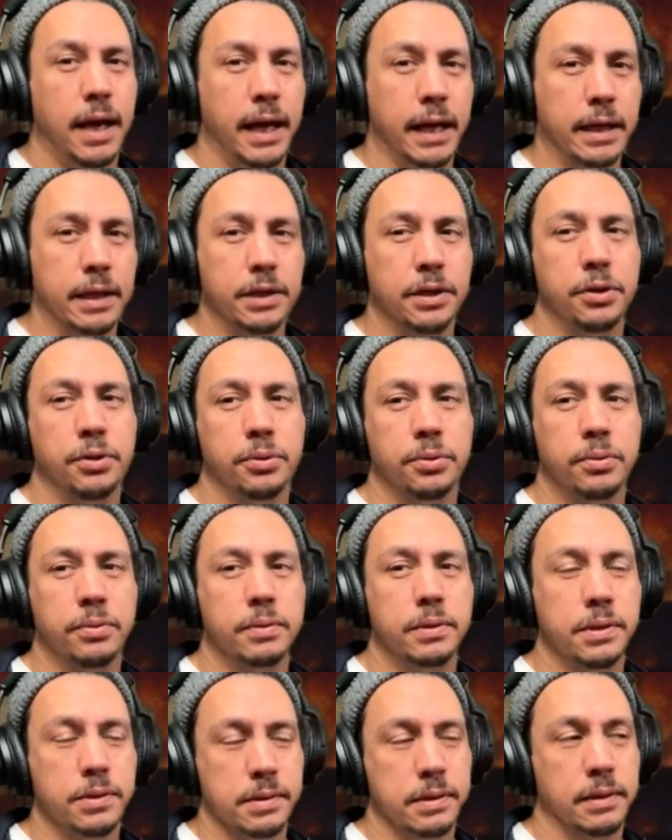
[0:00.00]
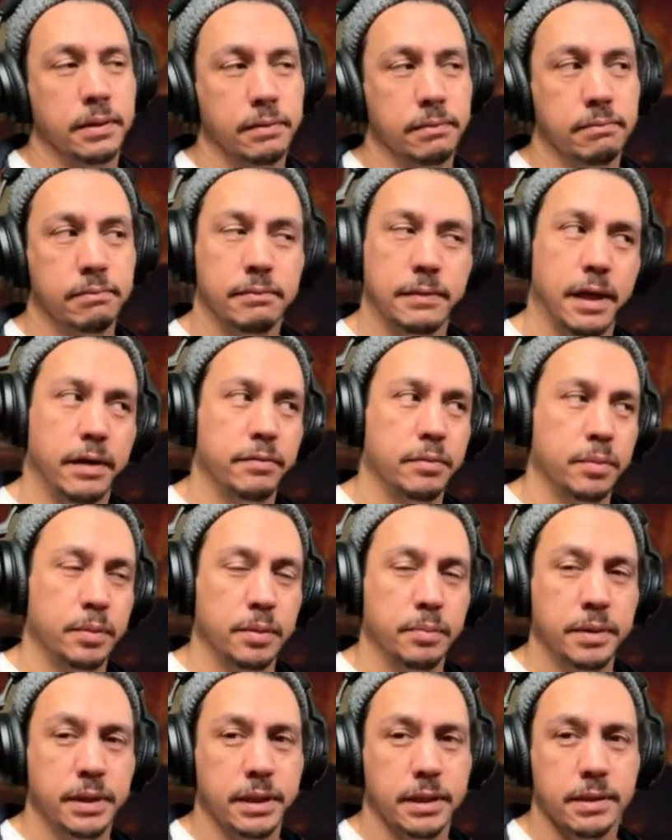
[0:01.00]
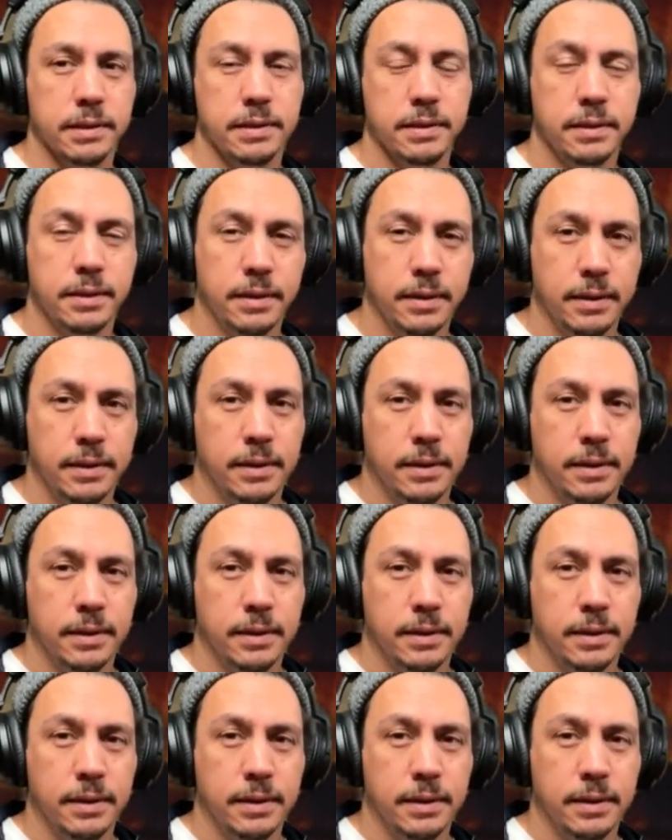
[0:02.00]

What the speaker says: I can do using Lovable because